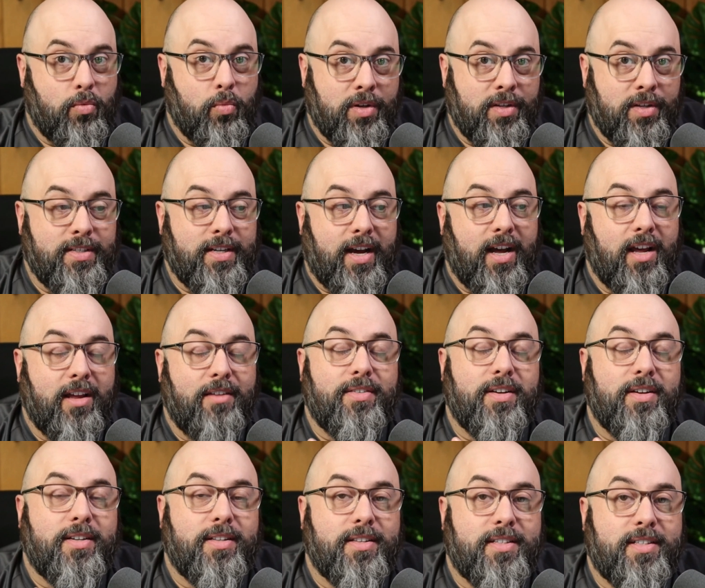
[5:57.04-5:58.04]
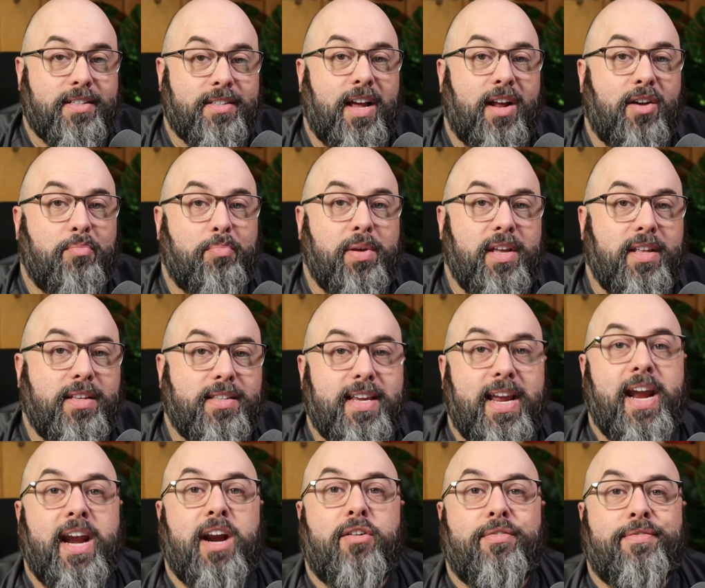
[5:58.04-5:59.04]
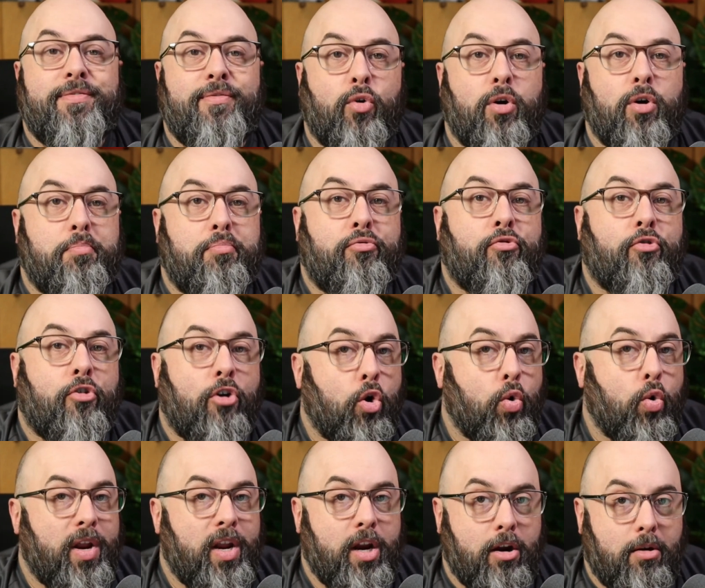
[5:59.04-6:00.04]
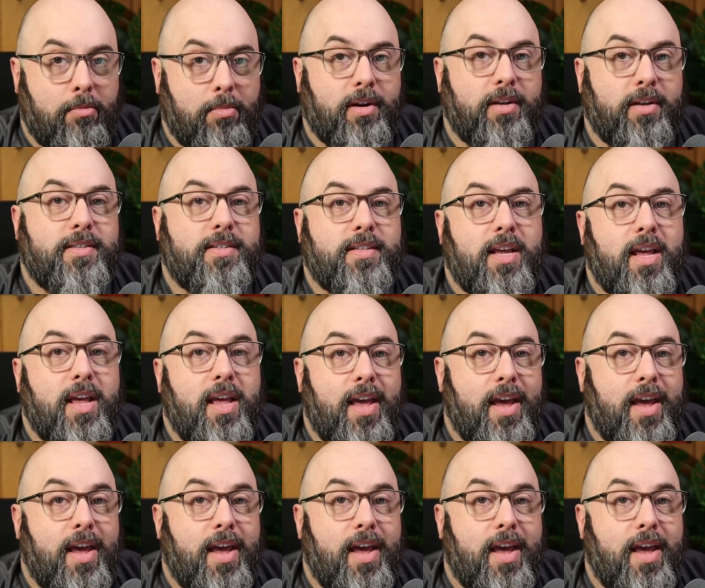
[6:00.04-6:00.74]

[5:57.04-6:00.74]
we'll dive into the Soundpeats Air 4 Pro earbuds